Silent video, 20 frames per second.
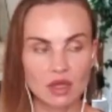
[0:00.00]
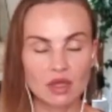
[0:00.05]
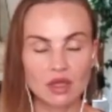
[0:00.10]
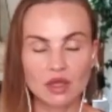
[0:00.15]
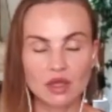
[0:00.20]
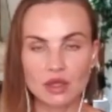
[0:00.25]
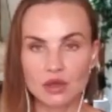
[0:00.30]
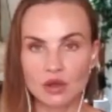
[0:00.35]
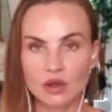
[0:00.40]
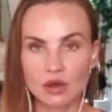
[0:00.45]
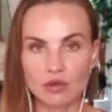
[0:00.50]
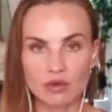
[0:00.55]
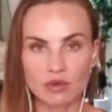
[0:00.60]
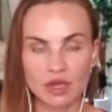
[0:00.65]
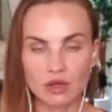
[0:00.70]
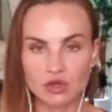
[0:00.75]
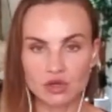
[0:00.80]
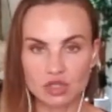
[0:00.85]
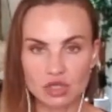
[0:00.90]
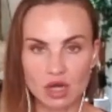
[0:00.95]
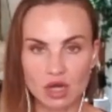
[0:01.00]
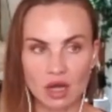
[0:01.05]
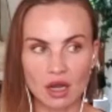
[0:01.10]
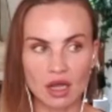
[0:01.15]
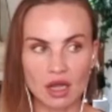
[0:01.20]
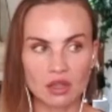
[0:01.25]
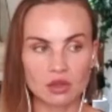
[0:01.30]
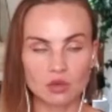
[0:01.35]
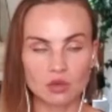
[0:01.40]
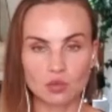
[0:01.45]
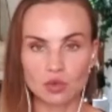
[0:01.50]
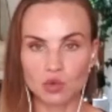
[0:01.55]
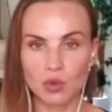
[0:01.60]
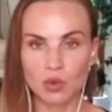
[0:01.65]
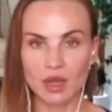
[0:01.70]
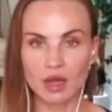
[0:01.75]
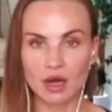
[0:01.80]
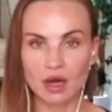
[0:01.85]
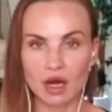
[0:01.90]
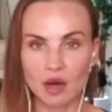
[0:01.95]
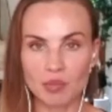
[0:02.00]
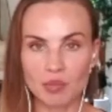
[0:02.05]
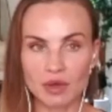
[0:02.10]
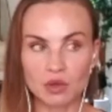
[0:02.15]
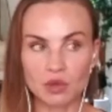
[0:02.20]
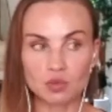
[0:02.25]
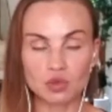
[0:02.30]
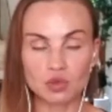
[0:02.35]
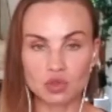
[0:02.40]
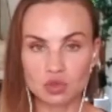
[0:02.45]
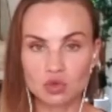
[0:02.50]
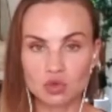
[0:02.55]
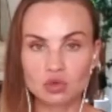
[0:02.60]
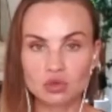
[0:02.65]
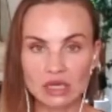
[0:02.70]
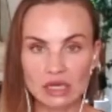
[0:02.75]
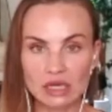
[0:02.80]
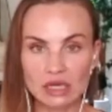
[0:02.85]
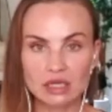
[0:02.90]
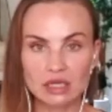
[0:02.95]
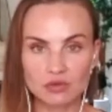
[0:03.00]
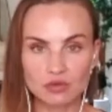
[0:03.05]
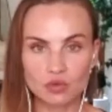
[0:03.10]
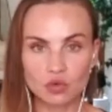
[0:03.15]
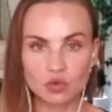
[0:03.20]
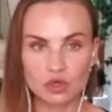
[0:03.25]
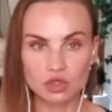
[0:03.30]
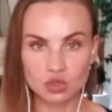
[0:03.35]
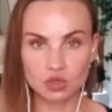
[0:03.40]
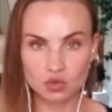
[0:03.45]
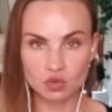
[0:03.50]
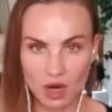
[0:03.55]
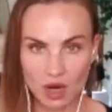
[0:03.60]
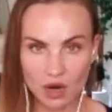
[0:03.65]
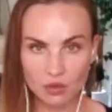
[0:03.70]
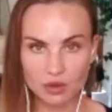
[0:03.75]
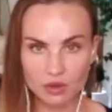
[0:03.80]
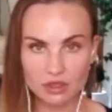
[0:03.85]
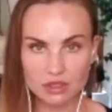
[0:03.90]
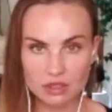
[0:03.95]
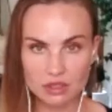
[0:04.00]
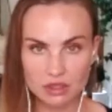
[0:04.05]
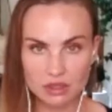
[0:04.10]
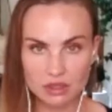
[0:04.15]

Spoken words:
rain or shine, would wake up and would do Kundalini for 2 hours.